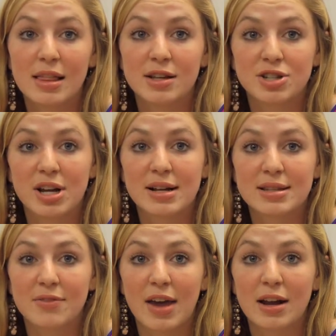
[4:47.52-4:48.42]
The Shiites
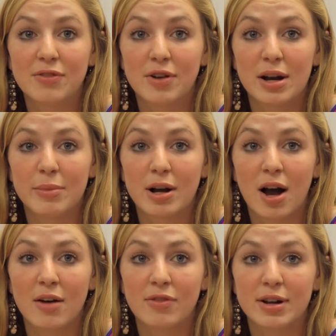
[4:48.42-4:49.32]
have gained freedom and
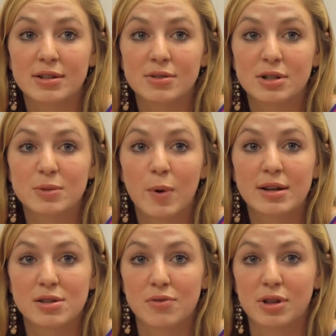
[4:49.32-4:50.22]
confidence to
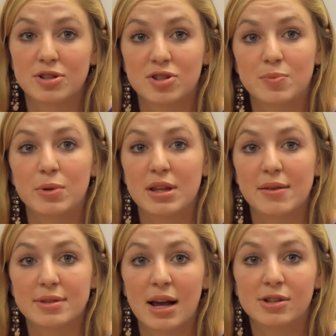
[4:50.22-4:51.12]
express their religious
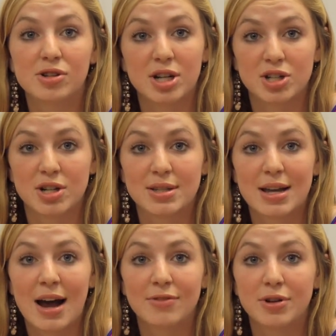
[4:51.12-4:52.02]
beliefs and traditions
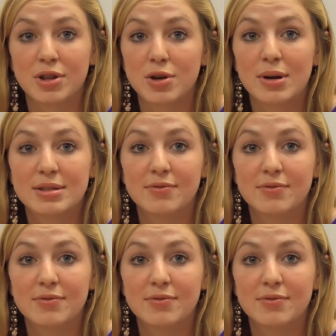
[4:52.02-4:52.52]
after the U.S.